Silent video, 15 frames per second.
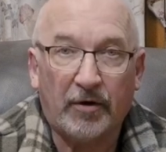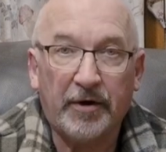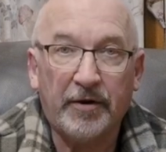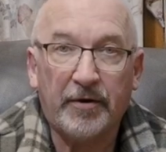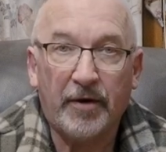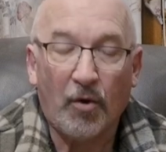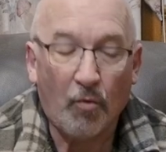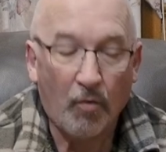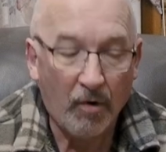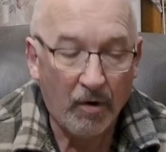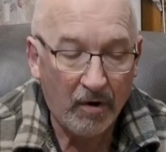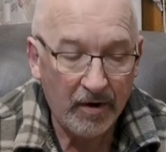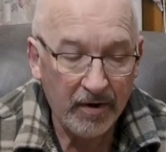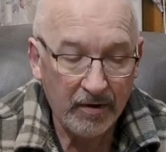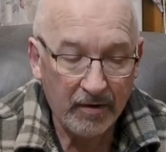I don't know
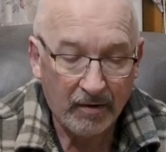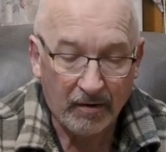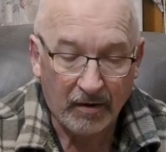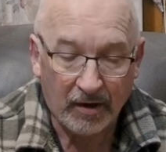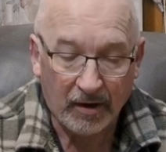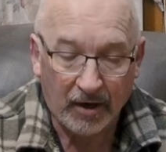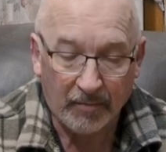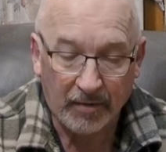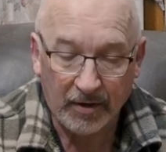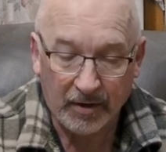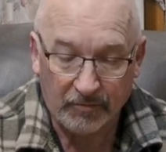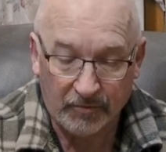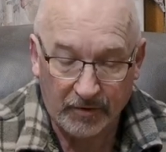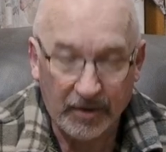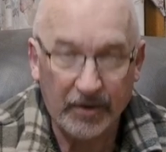why.
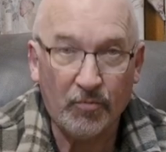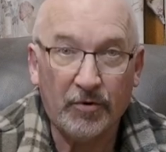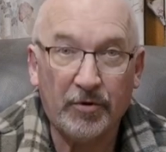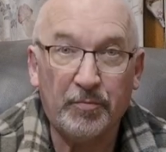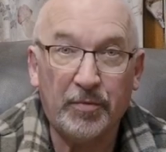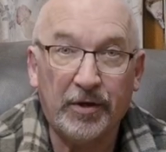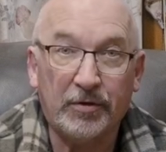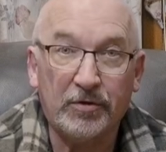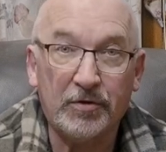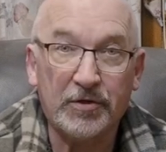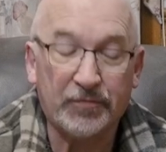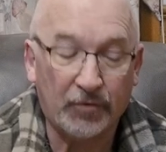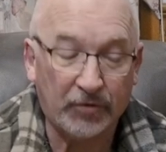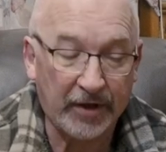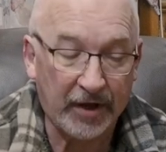It really would have been
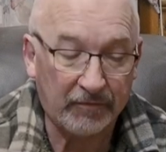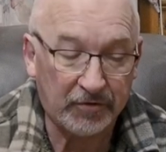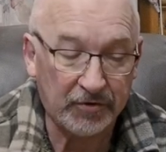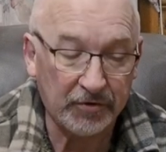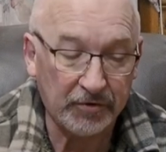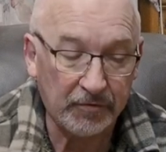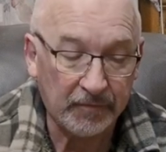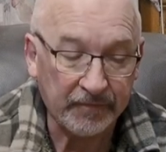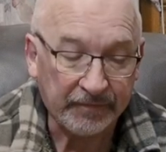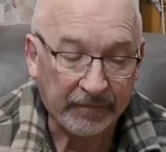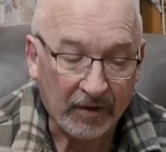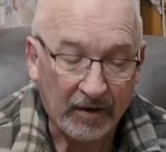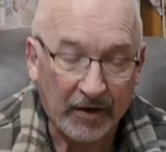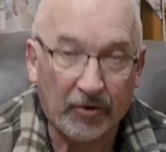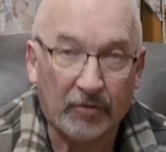useful to have 2,
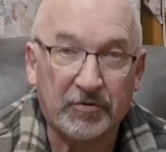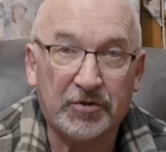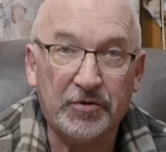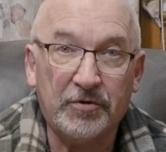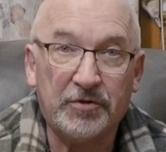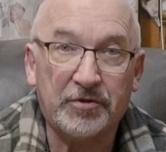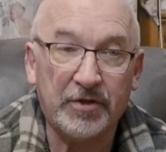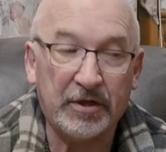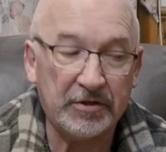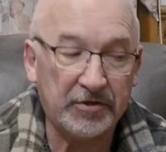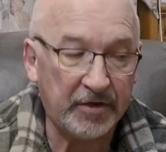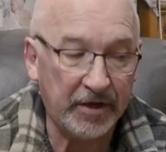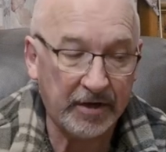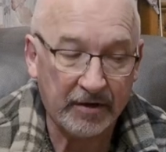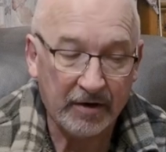and I've searched the
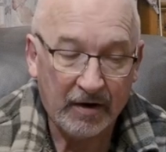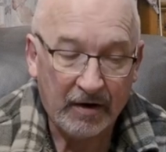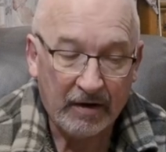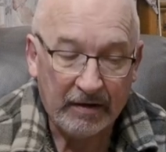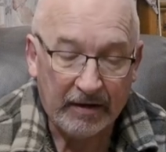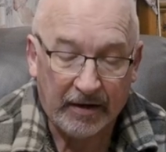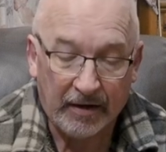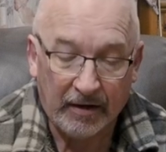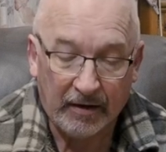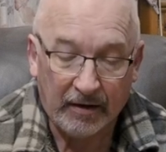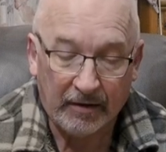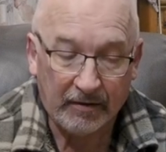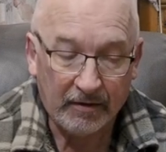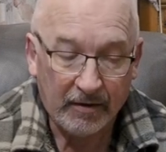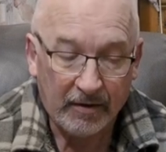internet
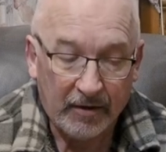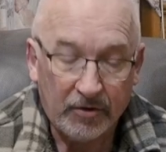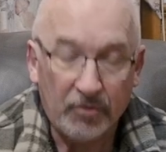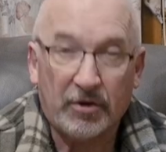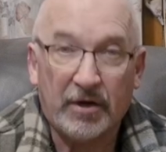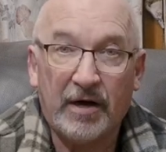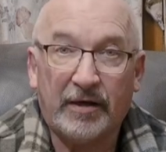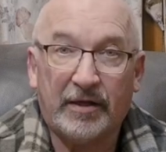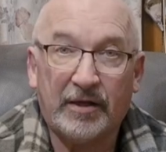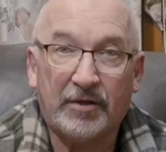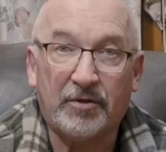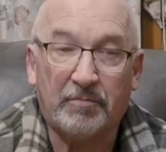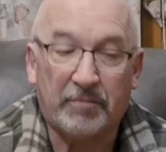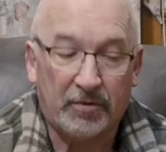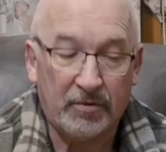and you can't
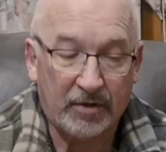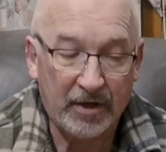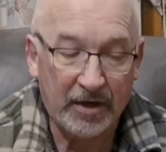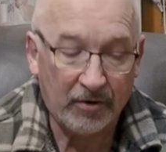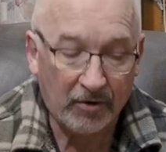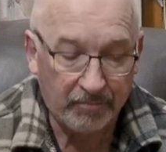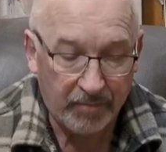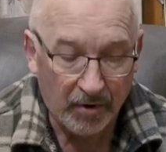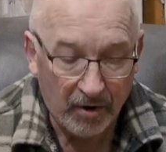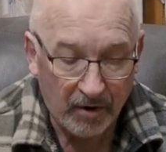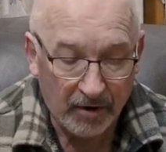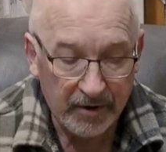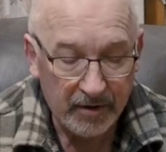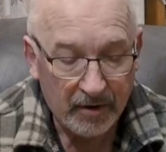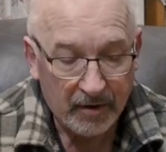get them. You cannot
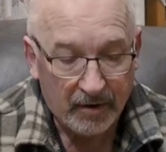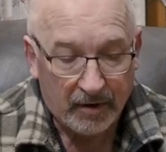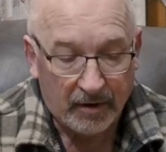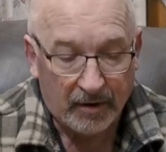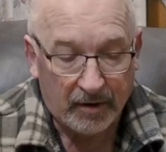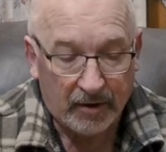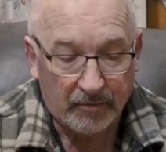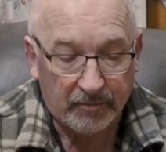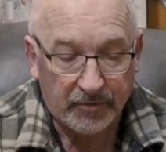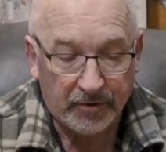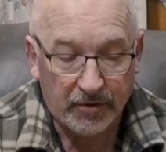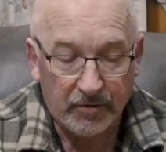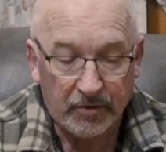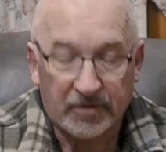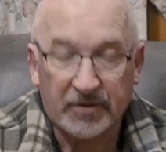buy the
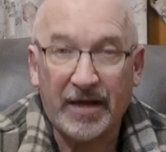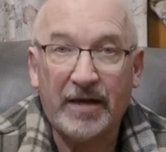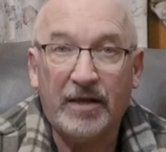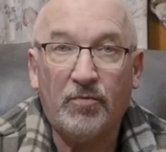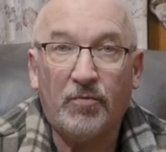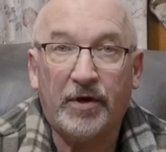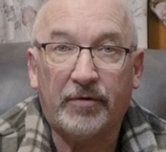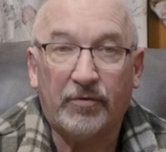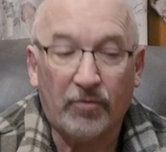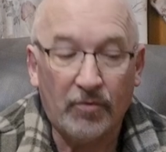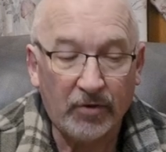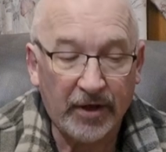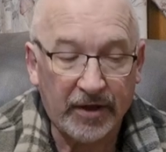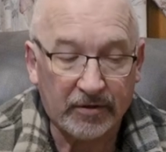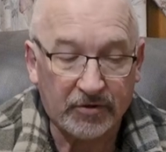units anywhere. They're
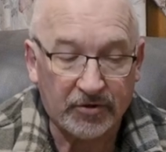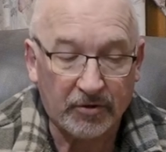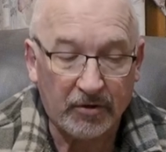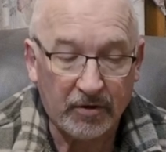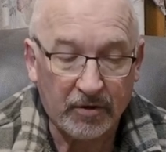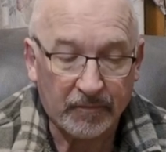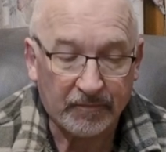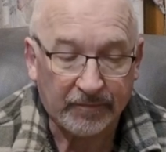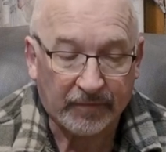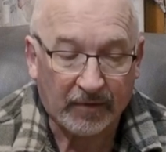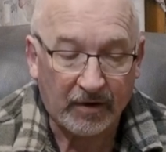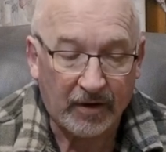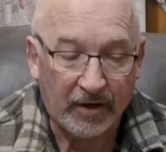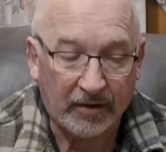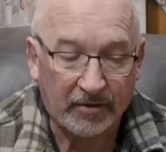all out of stock,
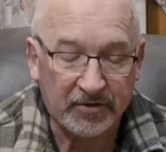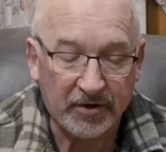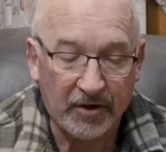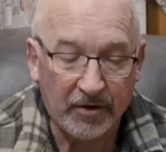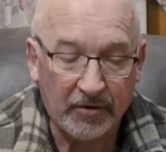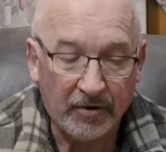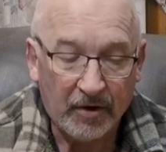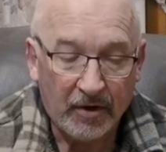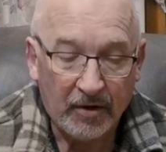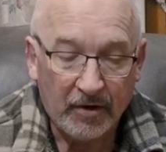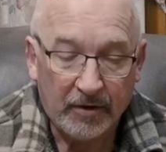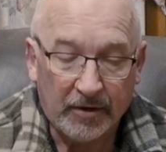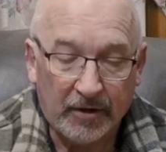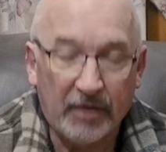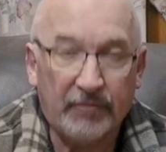and so
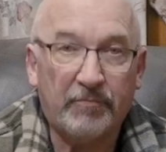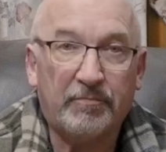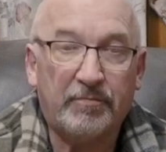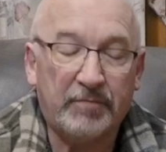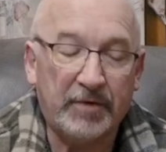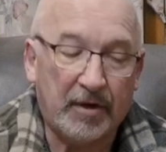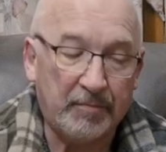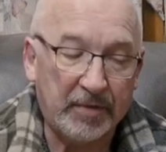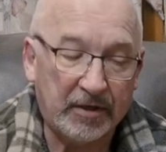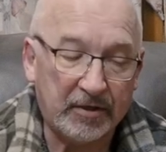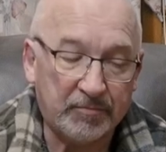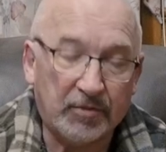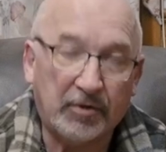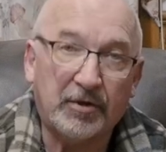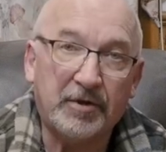it even
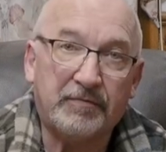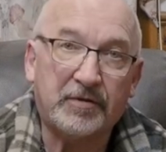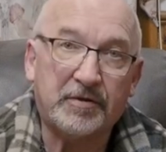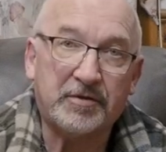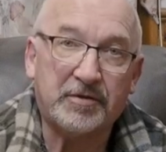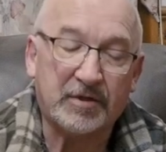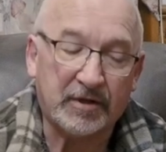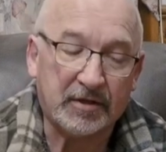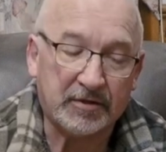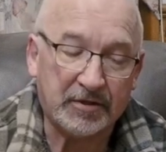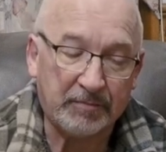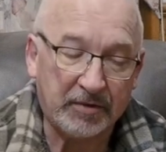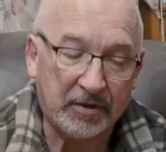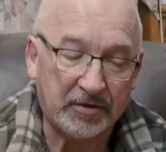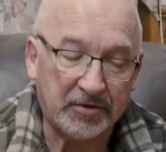beggars belief that
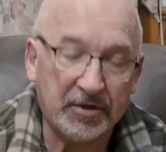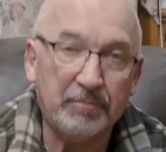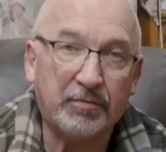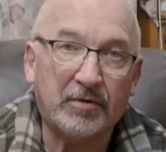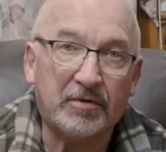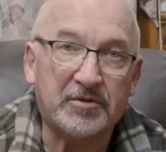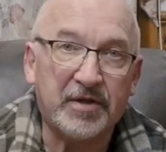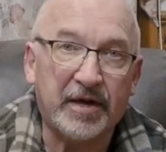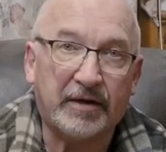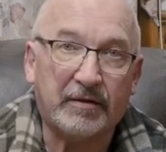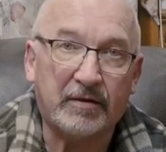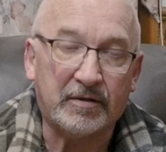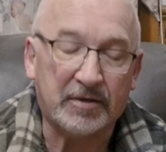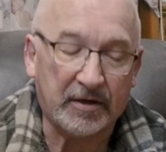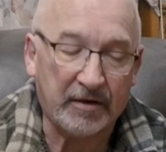something as simple as
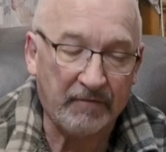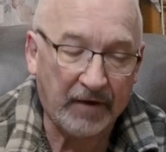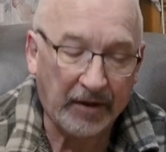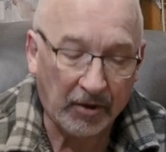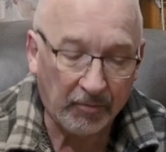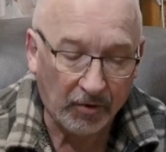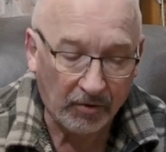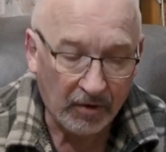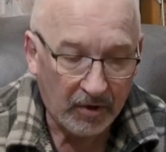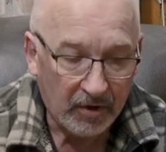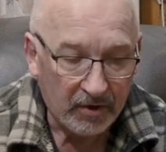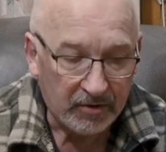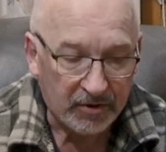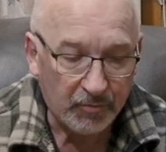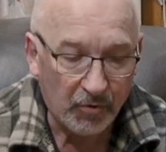that is unavailable.
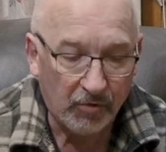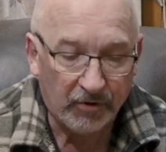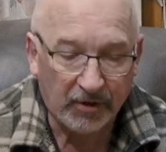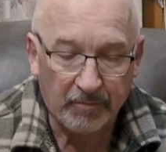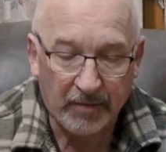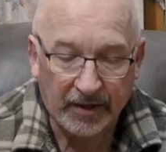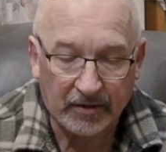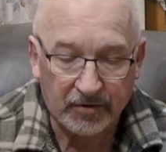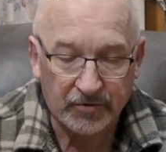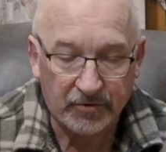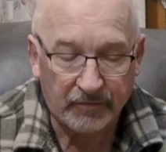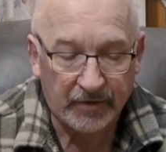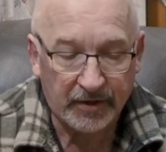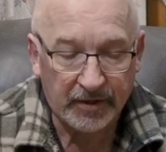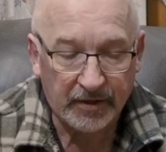Small make a
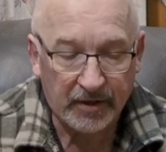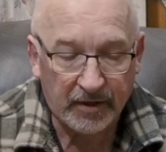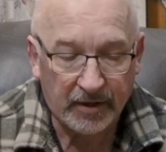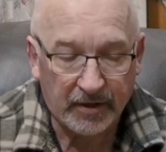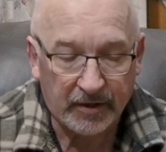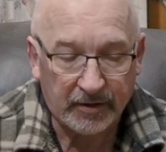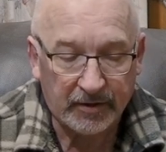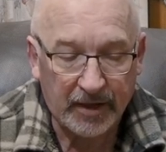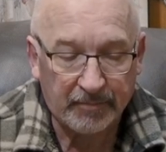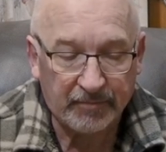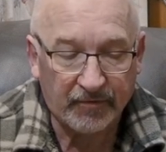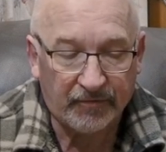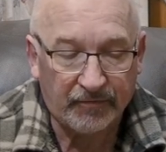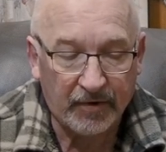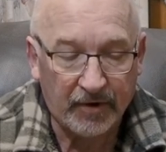sort of an
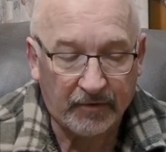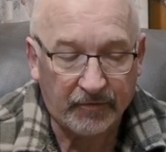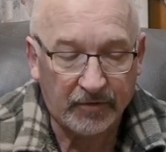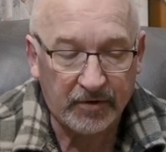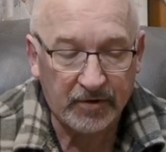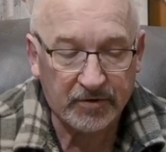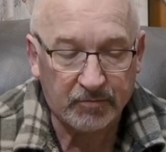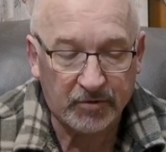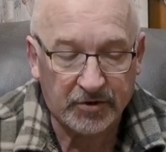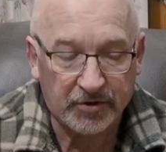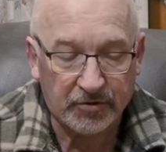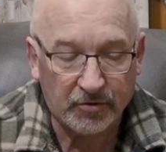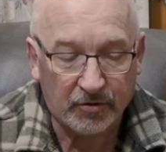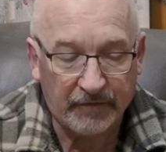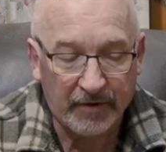adapter for this,
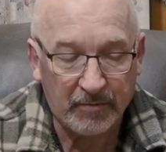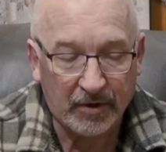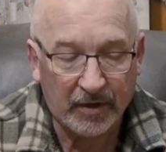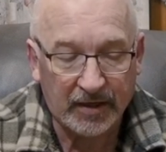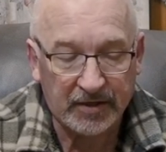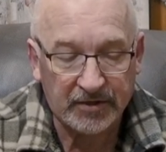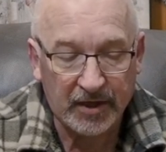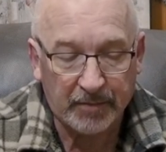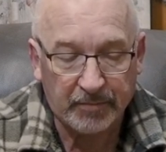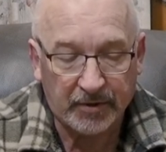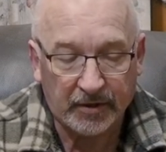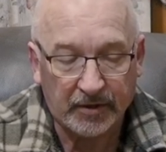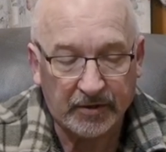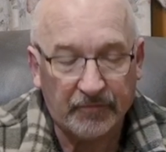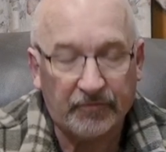which sort of emulates that but
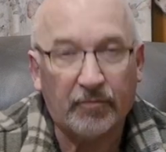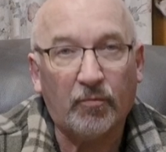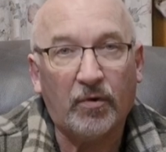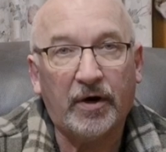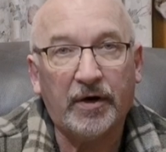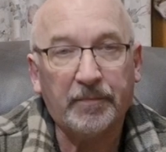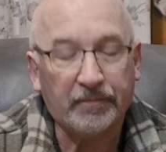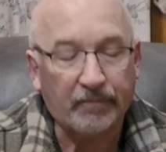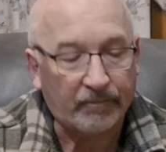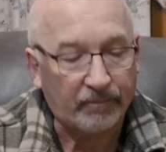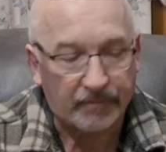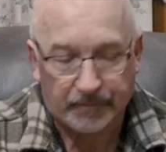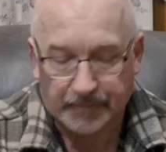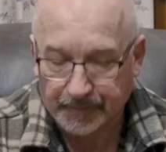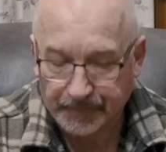in a different way.
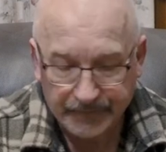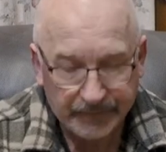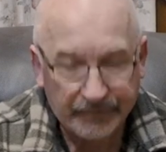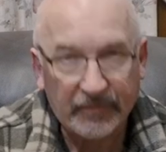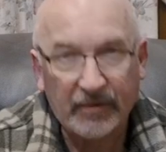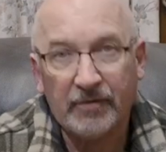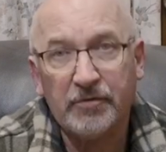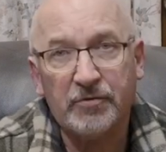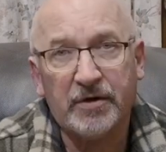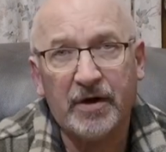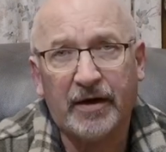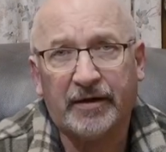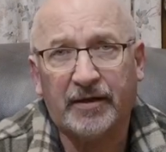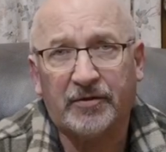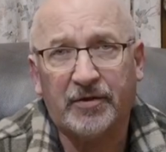You
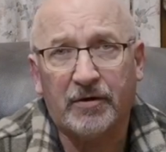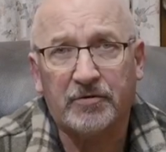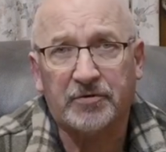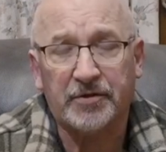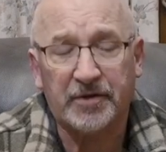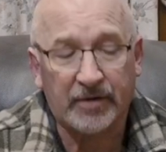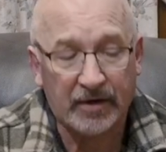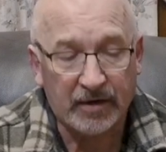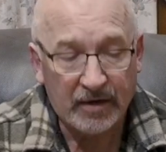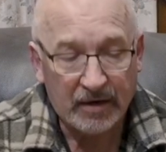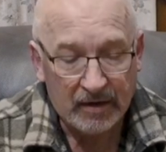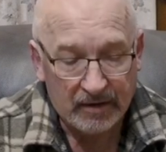can't get those either.